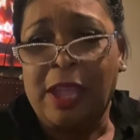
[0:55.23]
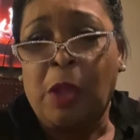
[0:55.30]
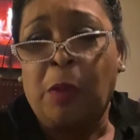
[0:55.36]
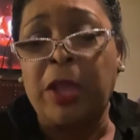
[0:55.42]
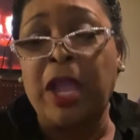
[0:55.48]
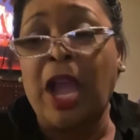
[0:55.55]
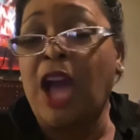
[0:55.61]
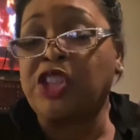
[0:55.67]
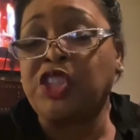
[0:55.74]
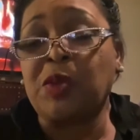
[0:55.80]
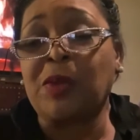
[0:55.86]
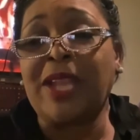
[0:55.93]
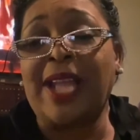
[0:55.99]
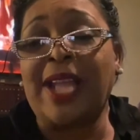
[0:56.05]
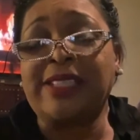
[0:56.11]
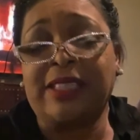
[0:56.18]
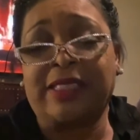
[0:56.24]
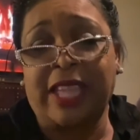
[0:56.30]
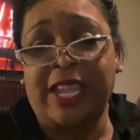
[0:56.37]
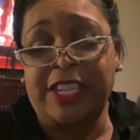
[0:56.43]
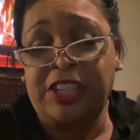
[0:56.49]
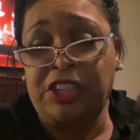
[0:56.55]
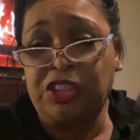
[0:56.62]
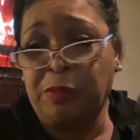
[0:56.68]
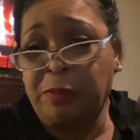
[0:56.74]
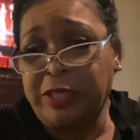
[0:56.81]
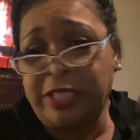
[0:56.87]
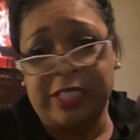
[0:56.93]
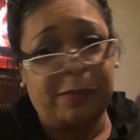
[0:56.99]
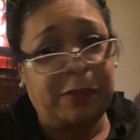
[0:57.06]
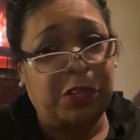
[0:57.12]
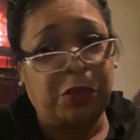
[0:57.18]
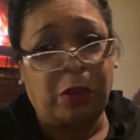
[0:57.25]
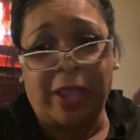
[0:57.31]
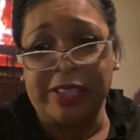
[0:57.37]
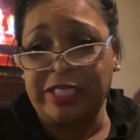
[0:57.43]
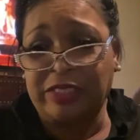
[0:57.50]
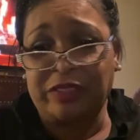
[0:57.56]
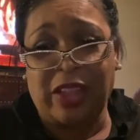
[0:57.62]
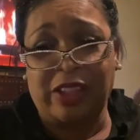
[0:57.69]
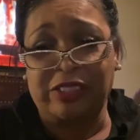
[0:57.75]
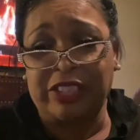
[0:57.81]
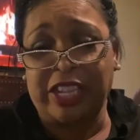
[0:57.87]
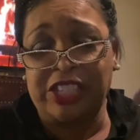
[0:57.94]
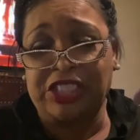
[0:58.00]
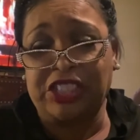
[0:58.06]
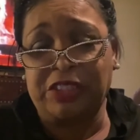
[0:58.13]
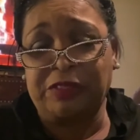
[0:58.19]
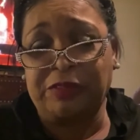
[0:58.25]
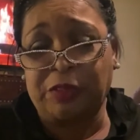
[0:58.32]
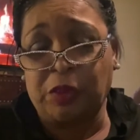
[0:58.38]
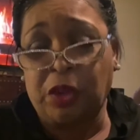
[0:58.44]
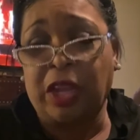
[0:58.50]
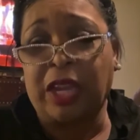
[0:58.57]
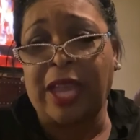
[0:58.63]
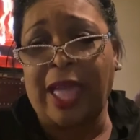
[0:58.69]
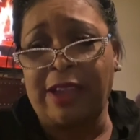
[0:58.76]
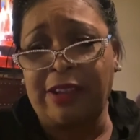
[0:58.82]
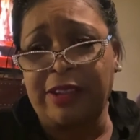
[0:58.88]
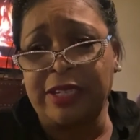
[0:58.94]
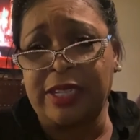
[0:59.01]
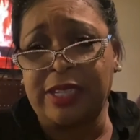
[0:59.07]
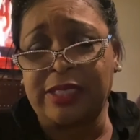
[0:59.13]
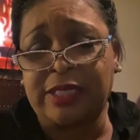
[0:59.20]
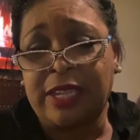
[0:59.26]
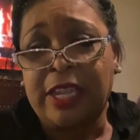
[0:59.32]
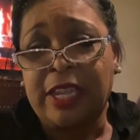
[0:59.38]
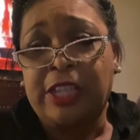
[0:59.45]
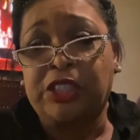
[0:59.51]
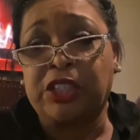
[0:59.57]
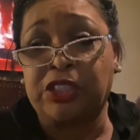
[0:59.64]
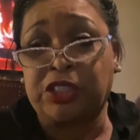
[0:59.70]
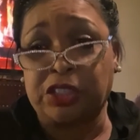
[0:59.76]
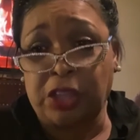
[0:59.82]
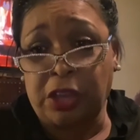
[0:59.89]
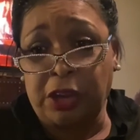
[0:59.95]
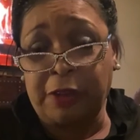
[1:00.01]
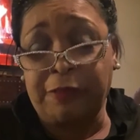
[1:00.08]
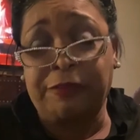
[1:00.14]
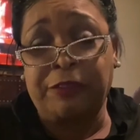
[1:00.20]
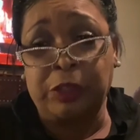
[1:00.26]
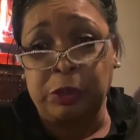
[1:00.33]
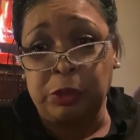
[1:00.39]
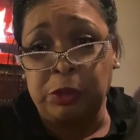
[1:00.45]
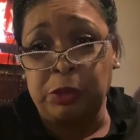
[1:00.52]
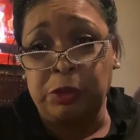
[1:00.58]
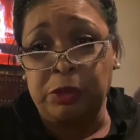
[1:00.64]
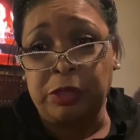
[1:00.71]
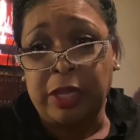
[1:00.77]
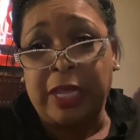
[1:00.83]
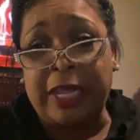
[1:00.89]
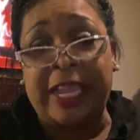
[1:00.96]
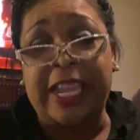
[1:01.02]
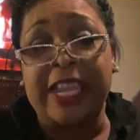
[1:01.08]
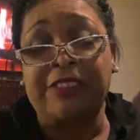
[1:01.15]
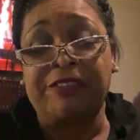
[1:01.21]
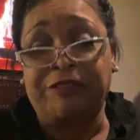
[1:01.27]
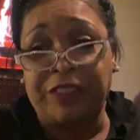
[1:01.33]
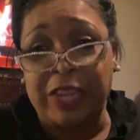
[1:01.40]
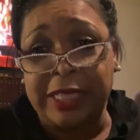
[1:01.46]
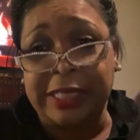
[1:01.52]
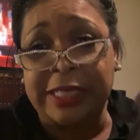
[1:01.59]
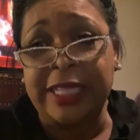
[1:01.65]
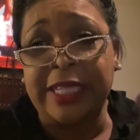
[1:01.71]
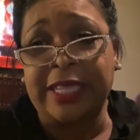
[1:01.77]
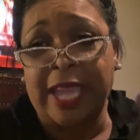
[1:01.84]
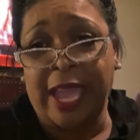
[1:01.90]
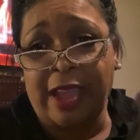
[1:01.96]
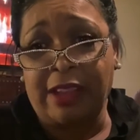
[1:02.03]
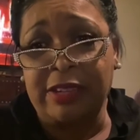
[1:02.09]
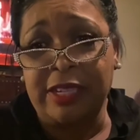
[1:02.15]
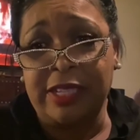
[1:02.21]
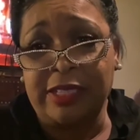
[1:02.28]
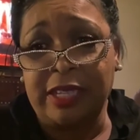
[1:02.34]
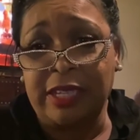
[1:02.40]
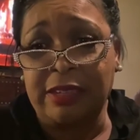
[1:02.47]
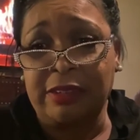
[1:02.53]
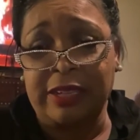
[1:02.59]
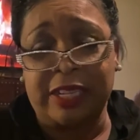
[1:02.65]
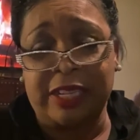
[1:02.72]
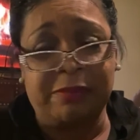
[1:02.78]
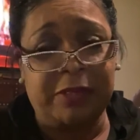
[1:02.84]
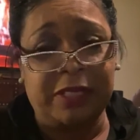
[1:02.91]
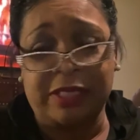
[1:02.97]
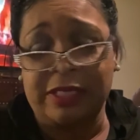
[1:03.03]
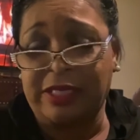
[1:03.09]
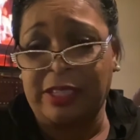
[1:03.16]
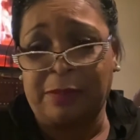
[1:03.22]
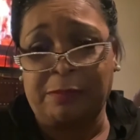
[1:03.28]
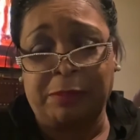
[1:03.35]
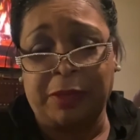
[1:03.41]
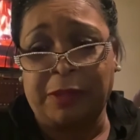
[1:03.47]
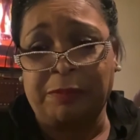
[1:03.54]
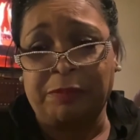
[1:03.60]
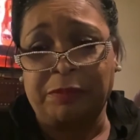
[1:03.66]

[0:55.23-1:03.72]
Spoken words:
We also would like to thank you, the Mississippi Crisis Foundation, for allowing us to serve food in 50 counties here in Mississippi.